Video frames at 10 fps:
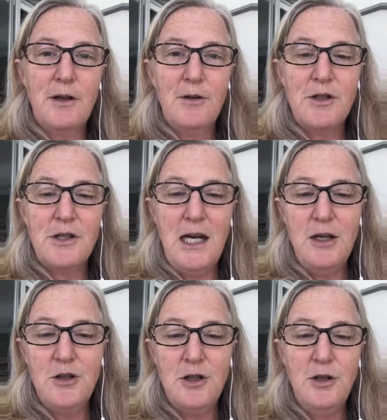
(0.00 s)

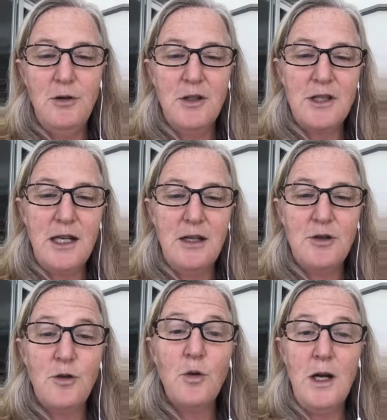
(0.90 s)
stage 2 and stage
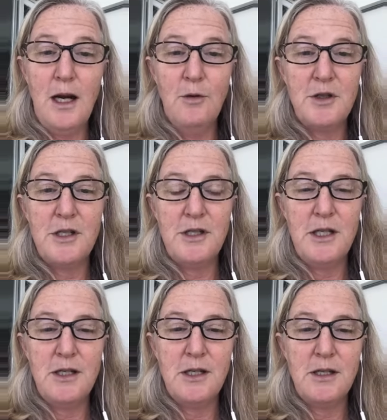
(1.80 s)
3 iris
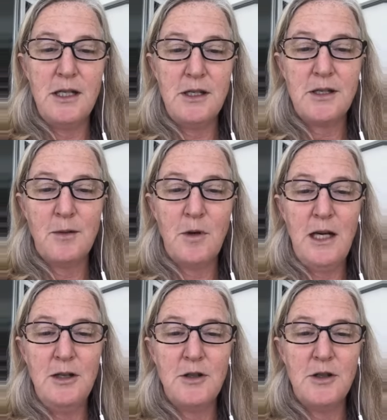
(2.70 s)
disease in some
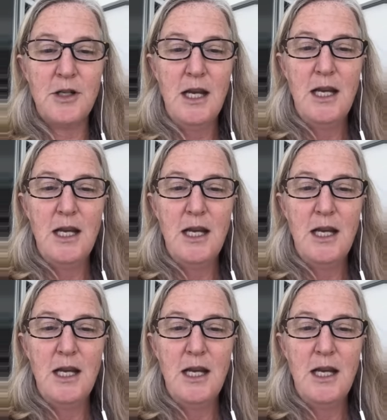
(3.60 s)
cases,